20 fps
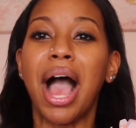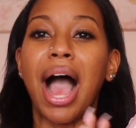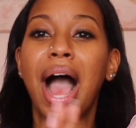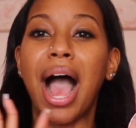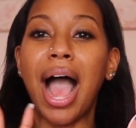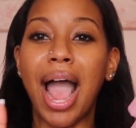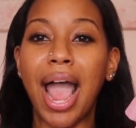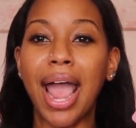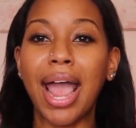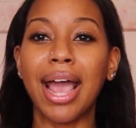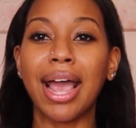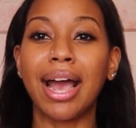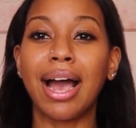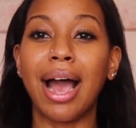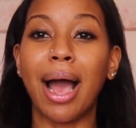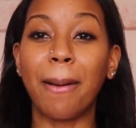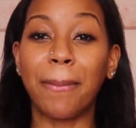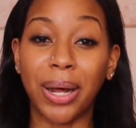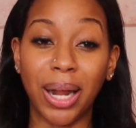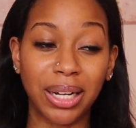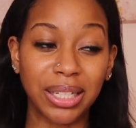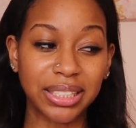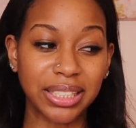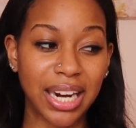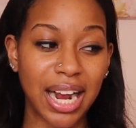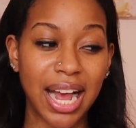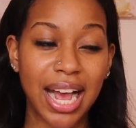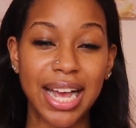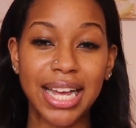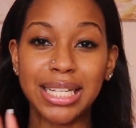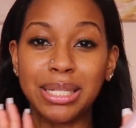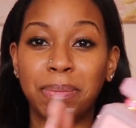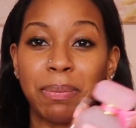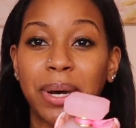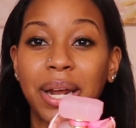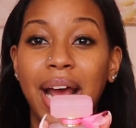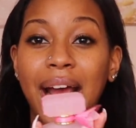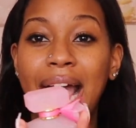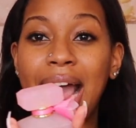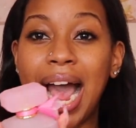I apologize,
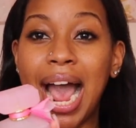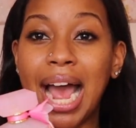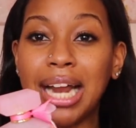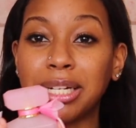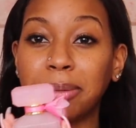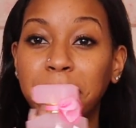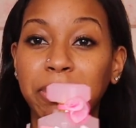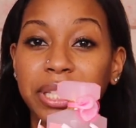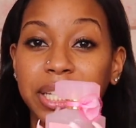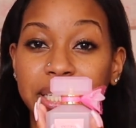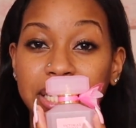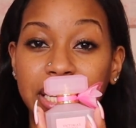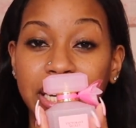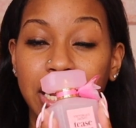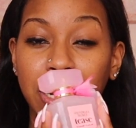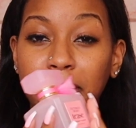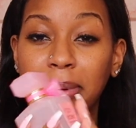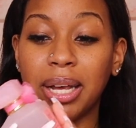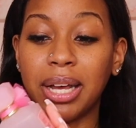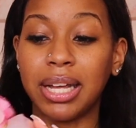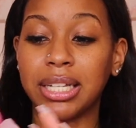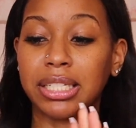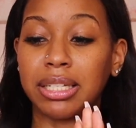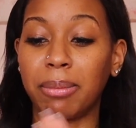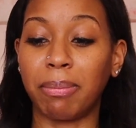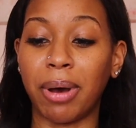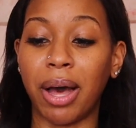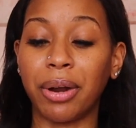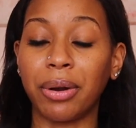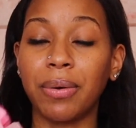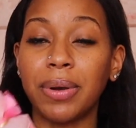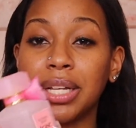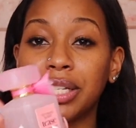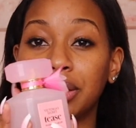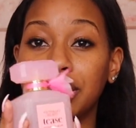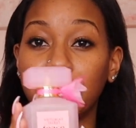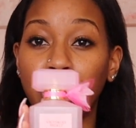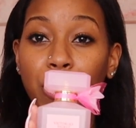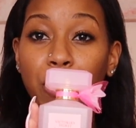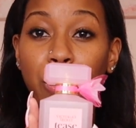but I had to put this in here because the bottle is
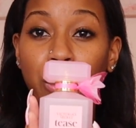so